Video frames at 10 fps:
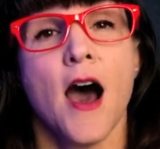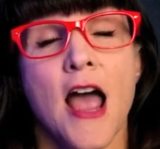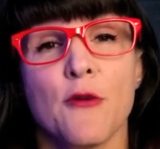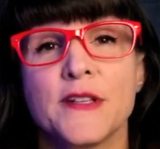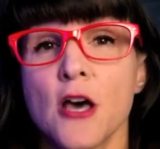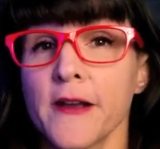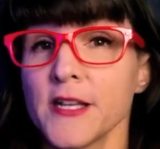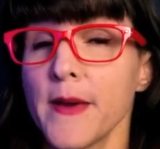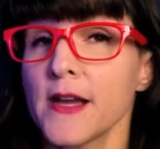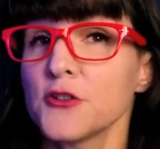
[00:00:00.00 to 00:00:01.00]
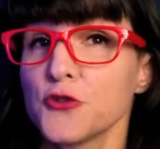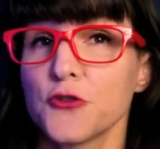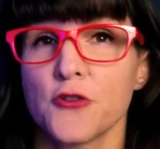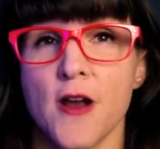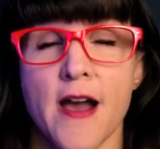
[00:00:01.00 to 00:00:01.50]
I will be talking about a
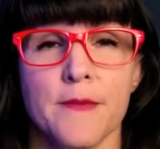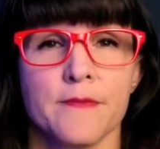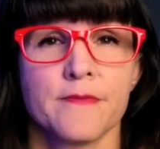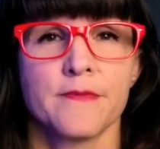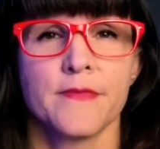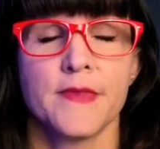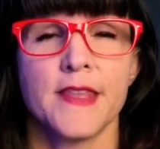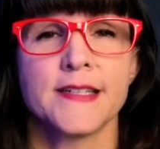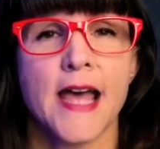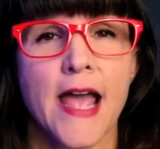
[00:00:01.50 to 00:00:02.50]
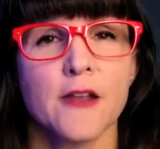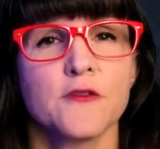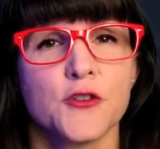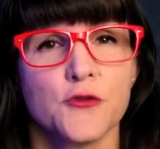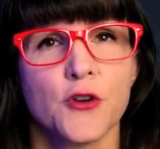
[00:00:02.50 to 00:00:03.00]
true crime, the attack
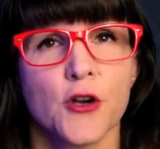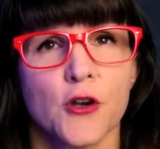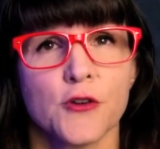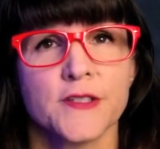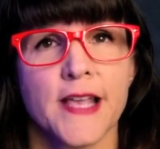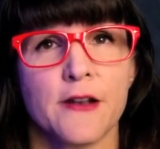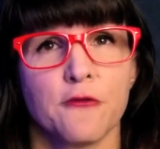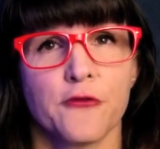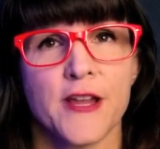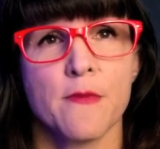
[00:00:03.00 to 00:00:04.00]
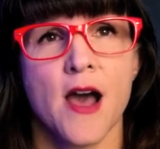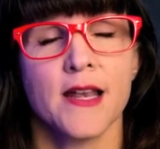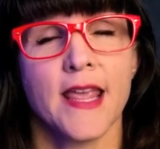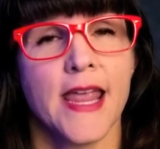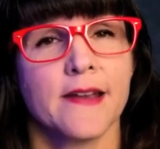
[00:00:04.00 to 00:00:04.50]
of two girls at
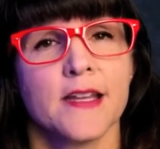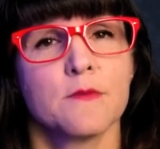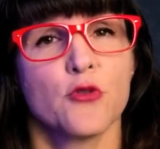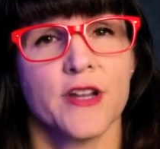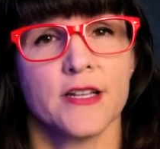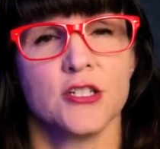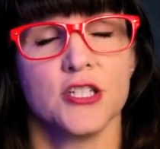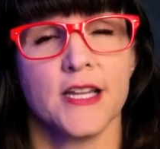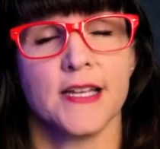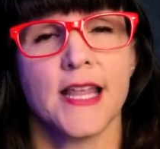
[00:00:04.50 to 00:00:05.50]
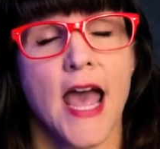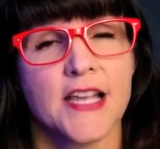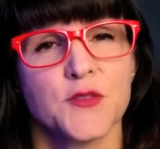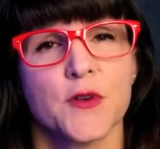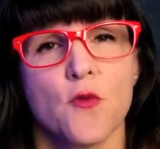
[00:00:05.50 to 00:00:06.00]
Fremont Canyon Bridge in Casper,